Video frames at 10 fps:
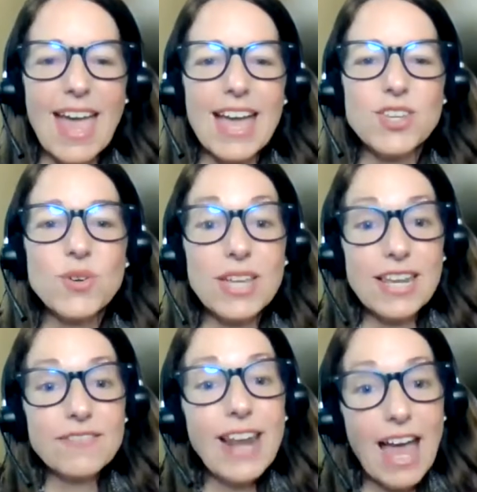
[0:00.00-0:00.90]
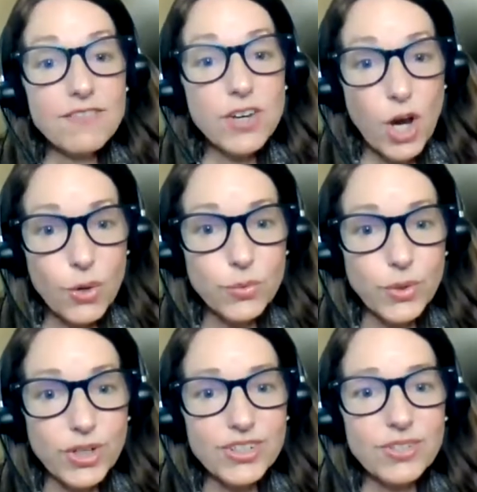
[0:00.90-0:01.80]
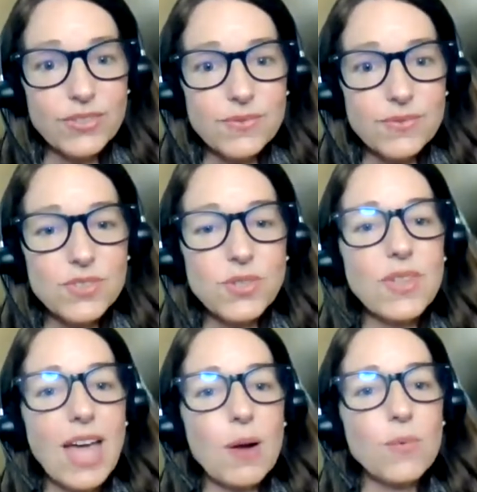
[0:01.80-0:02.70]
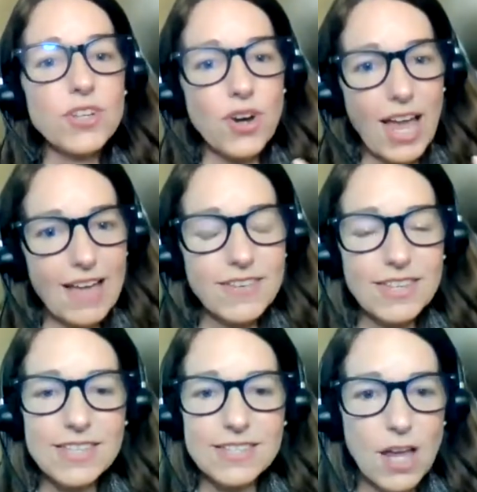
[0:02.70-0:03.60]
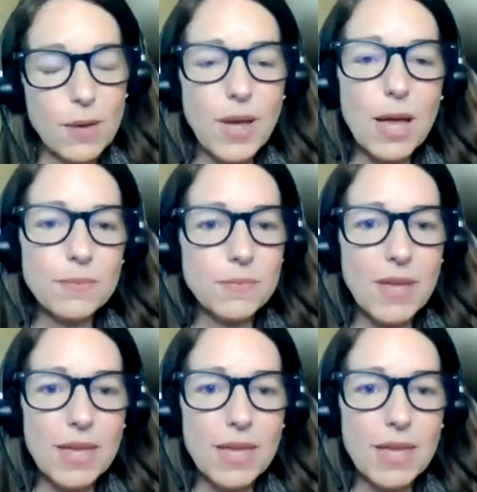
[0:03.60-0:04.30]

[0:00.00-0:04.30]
And you can even have a code word so that when you're having this come up,